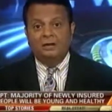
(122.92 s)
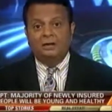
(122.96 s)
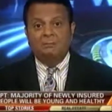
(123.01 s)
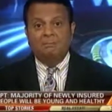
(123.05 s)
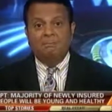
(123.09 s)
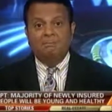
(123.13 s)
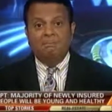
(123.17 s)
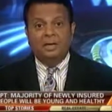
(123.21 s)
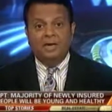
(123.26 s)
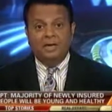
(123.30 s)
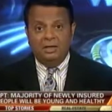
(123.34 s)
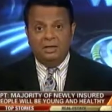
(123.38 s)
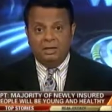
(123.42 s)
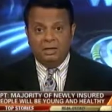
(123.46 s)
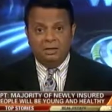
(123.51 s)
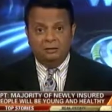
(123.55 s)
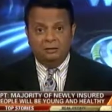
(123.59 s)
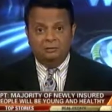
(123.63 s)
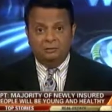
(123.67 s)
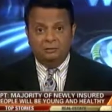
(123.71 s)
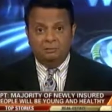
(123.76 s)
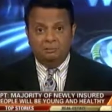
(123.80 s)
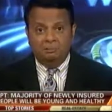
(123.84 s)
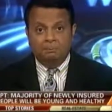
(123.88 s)

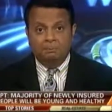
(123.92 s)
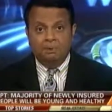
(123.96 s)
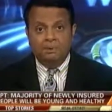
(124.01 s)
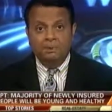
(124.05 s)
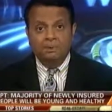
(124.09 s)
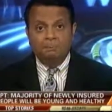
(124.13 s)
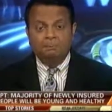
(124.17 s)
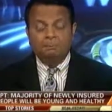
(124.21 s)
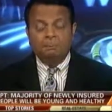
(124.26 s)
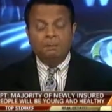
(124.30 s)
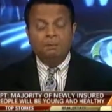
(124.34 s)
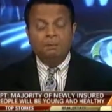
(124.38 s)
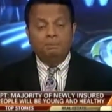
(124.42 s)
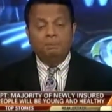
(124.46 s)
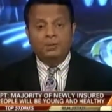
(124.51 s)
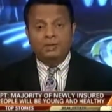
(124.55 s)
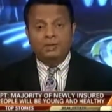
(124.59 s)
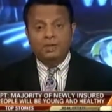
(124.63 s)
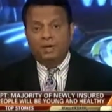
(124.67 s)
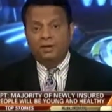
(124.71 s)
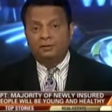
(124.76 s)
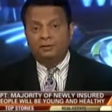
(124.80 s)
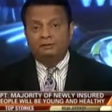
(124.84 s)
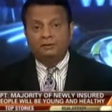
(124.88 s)
mechanism
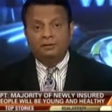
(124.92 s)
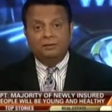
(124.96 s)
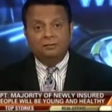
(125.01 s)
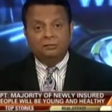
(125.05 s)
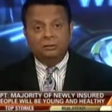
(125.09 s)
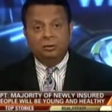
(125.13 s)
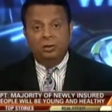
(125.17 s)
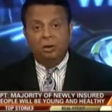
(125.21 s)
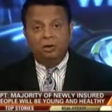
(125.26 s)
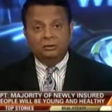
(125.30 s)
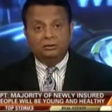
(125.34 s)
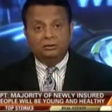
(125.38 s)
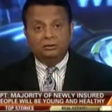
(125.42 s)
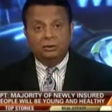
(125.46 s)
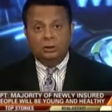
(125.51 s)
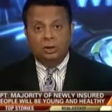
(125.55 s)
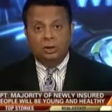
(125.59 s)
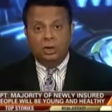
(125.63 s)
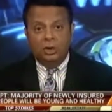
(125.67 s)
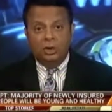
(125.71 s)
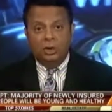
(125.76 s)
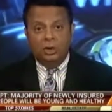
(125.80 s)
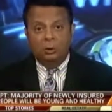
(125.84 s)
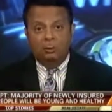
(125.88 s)
because these costs are
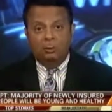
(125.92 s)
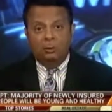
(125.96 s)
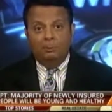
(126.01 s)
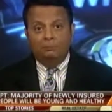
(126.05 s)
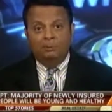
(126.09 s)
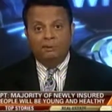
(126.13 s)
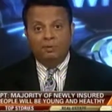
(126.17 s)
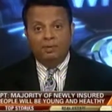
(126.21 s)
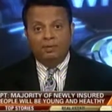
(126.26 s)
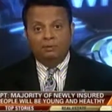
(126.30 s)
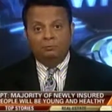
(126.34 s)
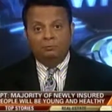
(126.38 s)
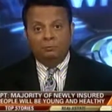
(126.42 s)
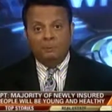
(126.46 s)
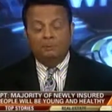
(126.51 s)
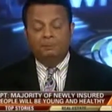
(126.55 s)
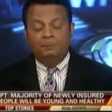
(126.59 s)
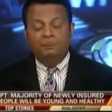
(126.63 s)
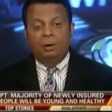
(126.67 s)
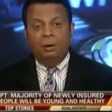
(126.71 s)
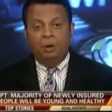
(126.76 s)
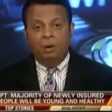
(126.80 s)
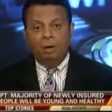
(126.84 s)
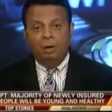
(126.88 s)
going to go up because
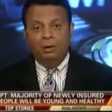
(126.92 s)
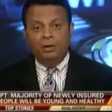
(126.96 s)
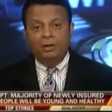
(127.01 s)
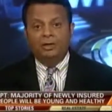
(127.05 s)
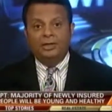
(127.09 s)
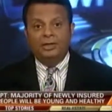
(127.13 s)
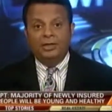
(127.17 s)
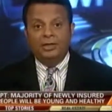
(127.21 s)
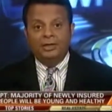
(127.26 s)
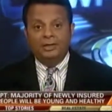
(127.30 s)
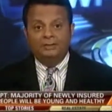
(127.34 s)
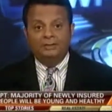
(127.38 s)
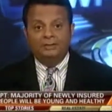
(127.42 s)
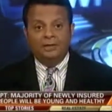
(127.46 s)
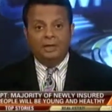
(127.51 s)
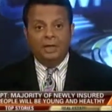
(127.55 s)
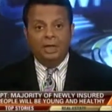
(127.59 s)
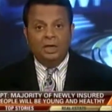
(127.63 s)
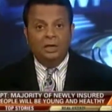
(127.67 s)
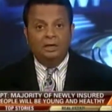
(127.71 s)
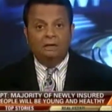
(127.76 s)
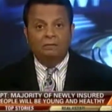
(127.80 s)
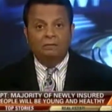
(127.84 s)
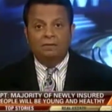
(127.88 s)
people aren't getting the
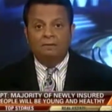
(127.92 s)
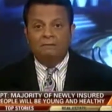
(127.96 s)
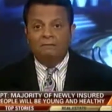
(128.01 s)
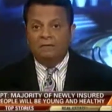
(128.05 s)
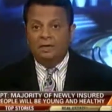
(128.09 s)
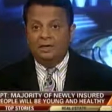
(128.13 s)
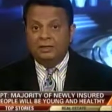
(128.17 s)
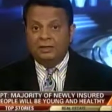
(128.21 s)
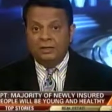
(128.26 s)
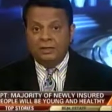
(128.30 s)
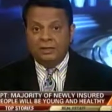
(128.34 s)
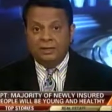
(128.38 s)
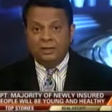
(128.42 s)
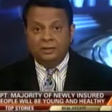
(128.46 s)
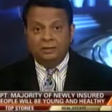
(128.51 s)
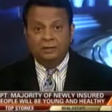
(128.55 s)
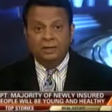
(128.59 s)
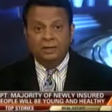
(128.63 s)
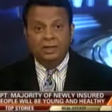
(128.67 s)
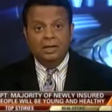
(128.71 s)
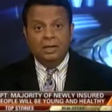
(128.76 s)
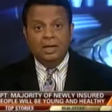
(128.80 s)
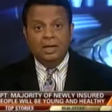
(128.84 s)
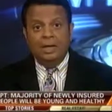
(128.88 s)
care that they need.
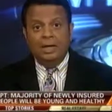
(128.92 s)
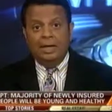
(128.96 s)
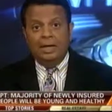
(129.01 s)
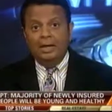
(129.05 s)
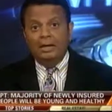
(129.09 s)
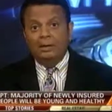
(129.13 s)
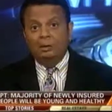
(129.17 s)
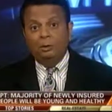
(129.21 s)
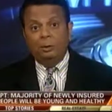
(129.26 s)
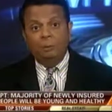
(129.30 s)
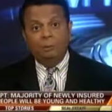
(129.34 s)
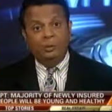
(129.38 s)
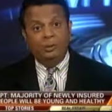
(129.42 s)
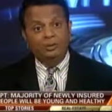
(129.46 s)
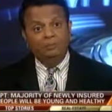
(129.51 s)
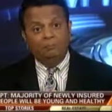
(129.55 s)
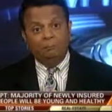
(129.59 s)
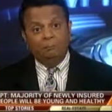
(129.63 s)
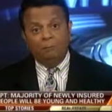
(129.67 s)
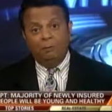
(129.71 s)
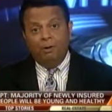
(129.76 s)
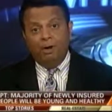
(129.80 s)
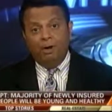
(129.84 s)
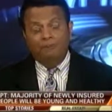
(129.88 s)
And
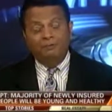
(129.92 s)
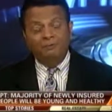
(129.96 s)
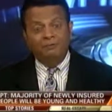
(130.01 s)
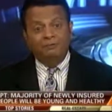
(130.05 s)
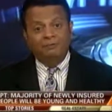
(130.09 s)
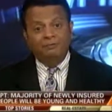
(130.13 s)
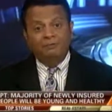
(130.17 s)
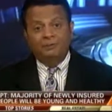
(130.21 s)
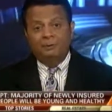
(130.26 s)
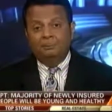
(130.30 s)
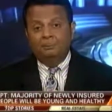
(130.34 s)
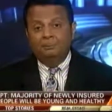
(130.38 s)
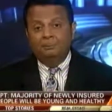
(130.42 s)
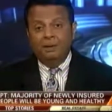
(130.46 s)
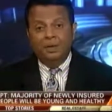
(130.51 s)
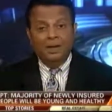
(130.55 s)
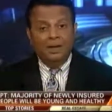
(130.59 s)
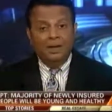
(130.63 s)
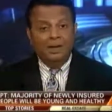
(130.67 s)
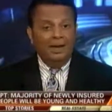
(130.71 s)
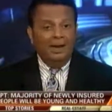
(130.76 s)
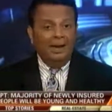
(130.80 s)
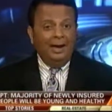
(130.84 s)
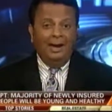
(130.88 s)
we've promised them
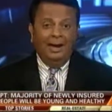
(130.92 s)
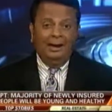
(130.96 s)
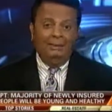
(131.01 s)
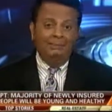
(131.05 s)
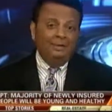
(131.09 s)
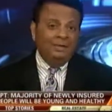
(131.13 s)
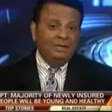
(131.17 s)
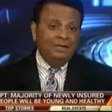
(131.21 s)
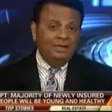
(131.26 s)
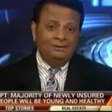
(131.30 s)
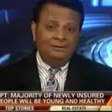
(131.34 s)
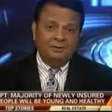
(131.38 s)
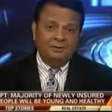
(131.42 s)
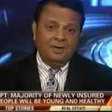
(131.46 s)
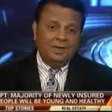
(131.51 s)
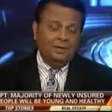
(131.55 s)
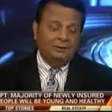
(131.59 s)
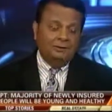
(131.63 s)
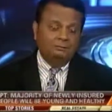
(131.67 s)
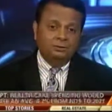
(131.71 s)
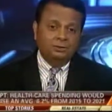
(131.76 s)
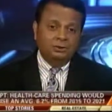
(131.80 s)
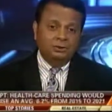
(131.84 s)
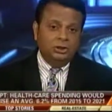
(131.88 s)
how many
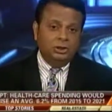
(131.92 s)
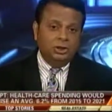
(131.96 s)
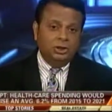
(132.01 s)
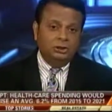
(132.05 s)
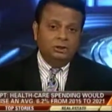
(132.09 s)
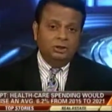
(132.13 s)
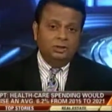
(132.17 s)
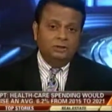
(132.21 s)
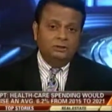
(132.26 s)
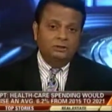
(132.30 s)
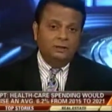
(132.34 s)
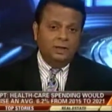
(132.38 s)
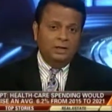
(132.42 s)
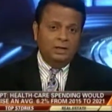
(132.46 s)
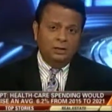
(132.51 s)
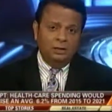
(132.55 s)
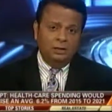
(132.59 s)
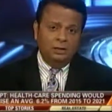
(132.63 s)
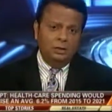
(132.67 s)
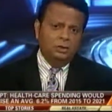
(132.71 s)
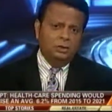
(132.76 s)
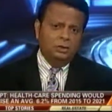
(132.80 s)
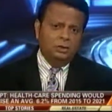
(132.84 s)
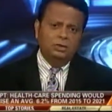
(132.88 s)
times, Jerry, that
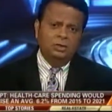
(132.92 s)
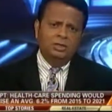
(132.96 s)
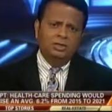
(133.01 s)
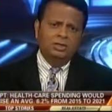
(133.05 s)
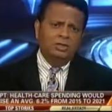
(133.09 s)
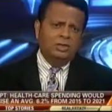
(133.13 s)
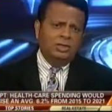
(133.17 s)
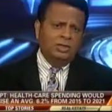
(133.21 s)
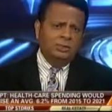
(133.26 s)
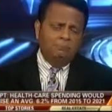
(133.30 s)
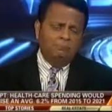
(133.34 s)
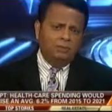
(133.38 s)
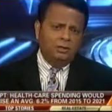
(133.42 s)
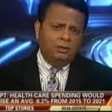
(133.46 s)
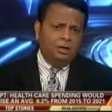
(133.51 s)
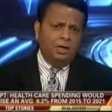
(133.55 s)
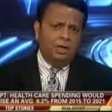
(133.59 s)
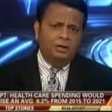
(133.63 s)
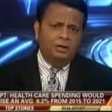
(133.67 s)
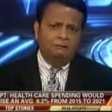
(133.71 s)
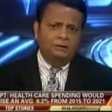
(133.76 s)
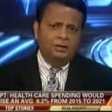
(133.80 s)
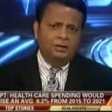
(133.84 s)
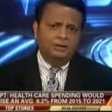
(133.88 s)
look, you can keep the
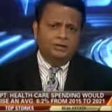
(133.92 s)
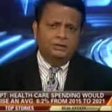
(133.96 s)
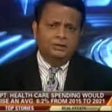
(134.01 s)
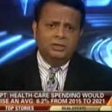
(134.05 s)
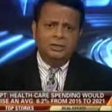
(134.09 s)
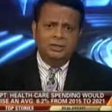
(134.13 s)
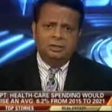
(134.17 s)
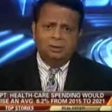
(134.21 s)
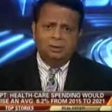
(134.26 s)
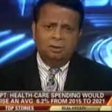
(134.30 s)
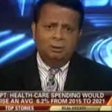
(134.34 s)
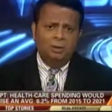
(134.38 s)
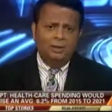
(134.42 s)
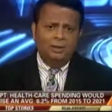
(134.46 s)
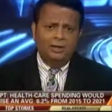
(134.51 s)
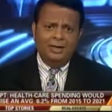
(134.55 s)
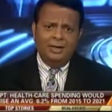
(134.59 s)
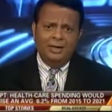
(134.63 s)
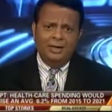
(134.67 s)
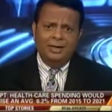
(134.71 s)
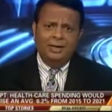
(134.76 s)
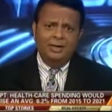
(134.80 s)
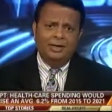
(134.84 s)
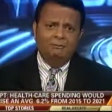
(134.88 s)
coverage that you're going to
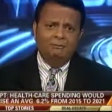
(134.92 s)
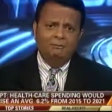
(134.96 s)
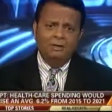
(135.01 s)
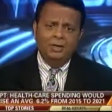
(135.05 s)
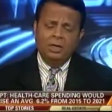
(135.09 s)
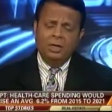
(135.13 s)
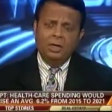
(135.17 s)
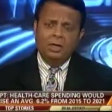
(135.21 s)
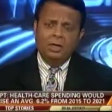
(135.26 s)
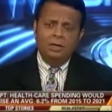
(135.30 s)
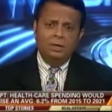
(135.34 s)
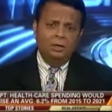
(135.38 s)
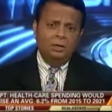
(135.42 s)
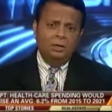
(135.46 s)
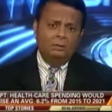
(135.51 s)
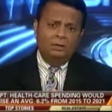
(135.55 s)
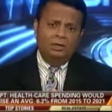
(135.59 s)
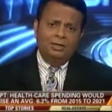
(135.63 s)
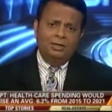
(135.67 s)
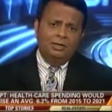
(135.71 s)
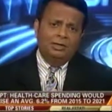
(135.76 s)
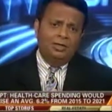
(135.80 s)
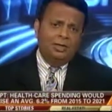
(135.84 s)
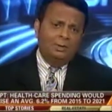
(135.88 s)
That's have. Right. You
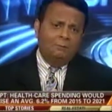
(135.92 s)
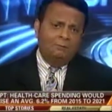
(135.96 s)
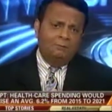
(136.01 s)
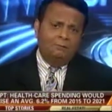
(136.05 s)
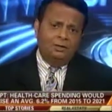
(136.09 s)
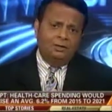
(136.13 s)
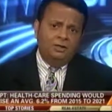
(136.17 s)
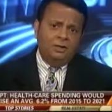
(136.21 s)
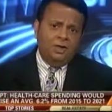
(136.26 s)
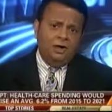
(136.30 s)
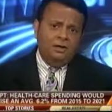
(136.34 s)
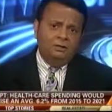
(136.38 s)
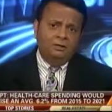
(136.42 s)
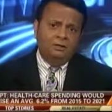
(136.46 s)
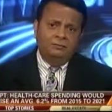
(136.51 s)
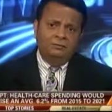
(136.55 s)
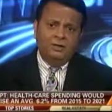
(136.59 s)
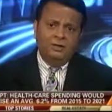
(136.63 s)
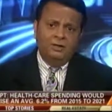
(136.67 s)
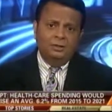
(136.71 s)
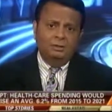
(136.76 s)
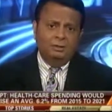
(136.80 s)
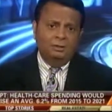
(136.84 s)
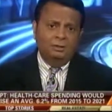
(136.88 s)
can keep the doctor
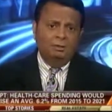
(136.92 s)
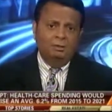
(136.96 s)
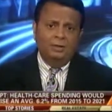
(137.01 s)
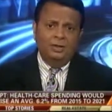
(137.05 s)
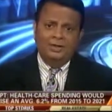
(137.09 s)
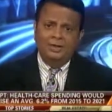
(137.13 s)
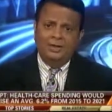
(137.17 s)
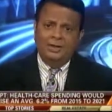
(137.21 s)
that you're going to